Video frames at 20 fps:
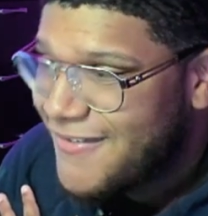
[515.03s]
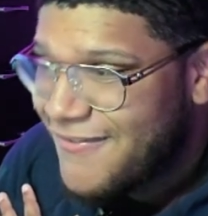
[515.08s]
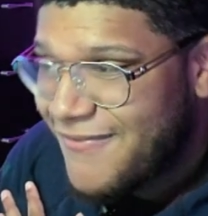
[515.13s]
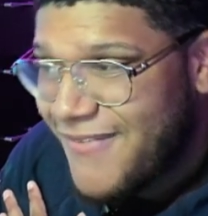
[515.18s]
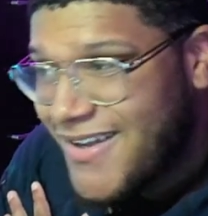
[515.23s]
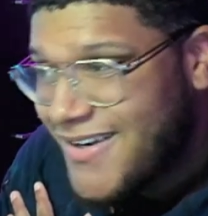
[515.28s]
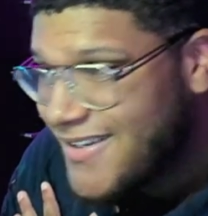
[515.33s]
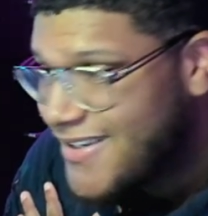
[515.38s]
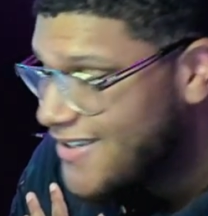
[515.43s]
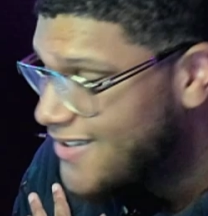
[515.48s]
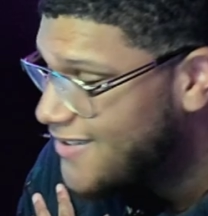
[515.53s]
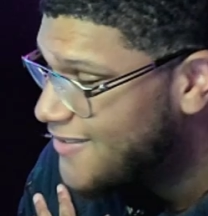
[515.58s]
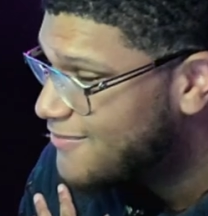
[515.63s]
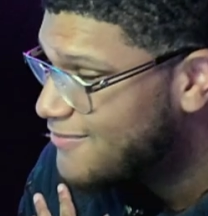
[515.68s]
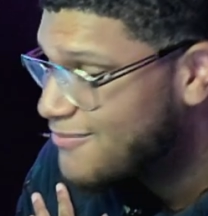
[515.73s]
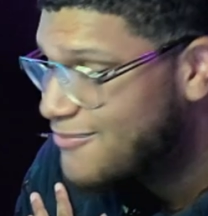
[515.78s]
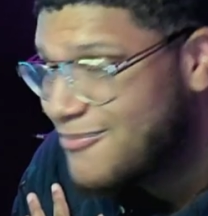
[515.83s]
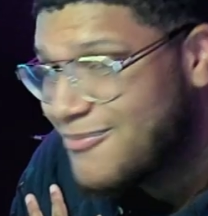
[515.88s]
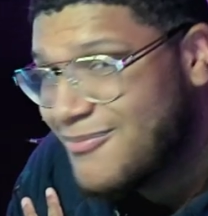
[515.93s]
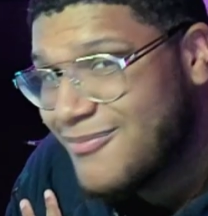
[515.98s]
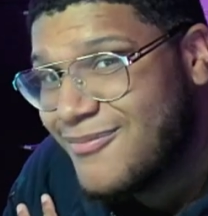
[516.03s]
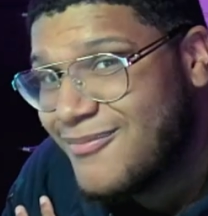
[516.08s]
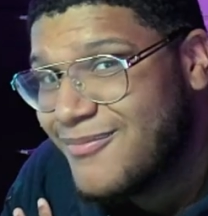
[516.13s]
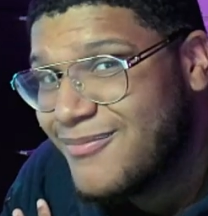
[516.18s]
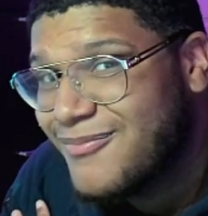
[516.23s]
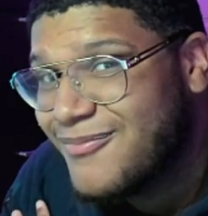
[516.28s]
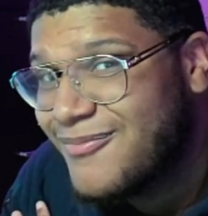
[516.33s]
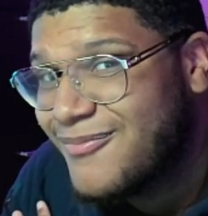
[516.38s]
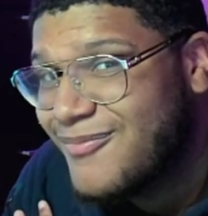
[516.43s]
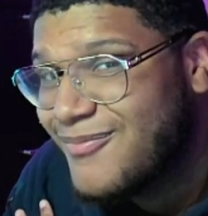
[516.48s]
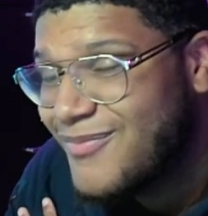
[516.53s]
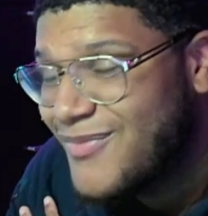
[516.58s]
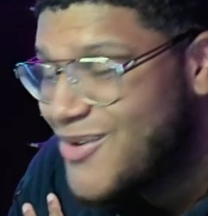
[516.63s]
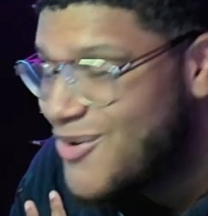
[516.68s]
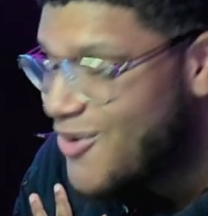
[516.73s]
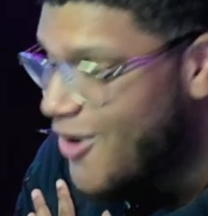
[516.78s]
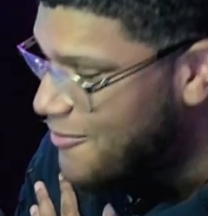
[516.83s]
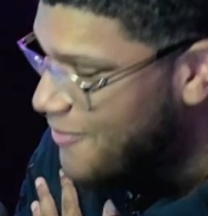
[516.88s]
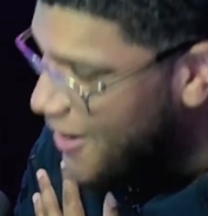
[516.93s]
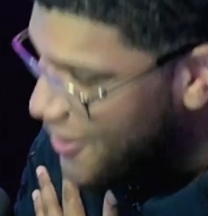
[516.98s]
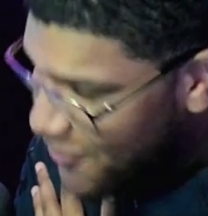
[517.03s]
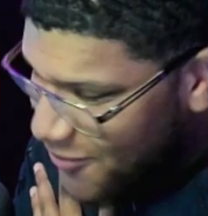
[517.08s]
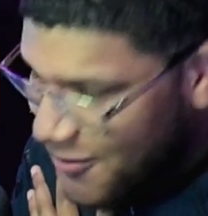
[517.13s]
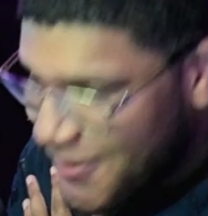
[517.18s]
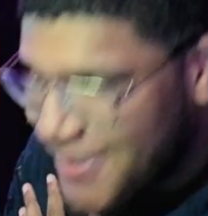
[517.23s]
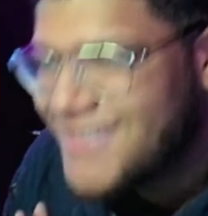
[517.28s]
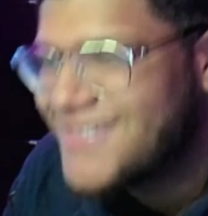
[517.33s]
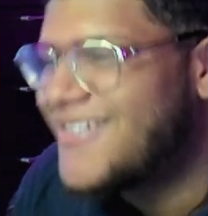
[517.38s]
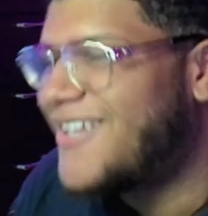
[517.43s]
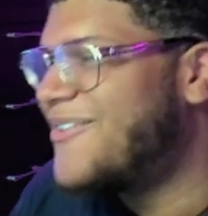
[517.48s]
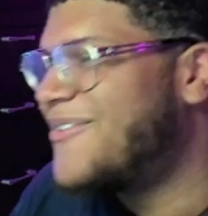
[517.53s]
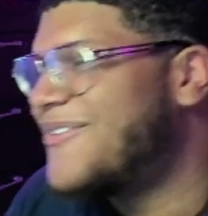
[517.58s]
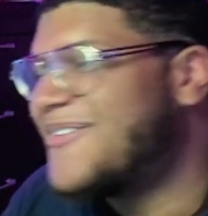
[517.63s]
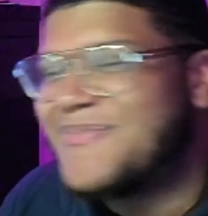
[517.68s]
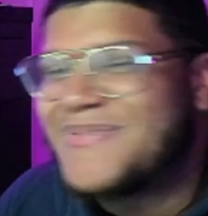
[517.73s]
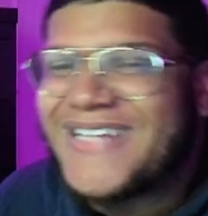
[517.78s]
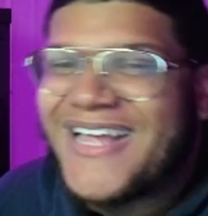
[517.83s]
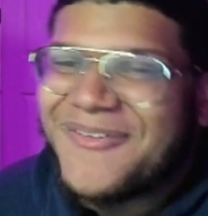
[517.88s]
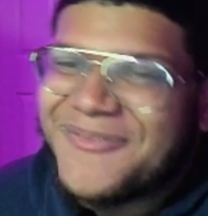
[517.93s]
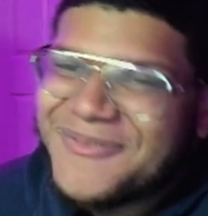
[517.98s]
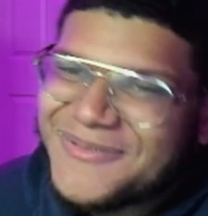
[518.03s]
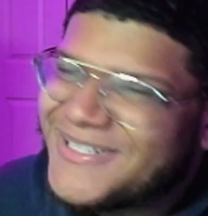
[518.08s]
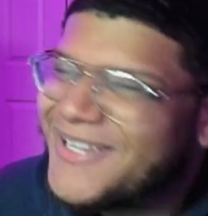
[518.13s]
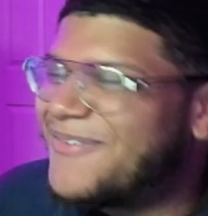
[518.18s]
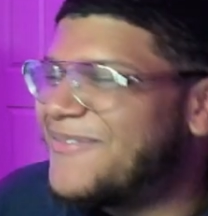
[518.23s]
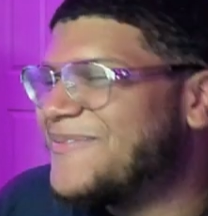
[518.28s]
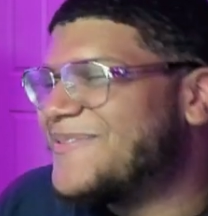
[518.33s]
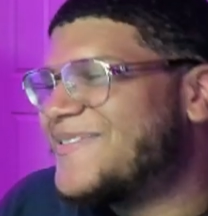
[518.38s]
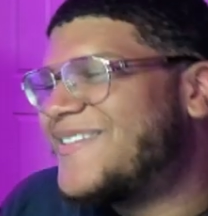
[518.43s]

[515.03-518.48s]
Banaka, you are my queen. No, let me stop. Let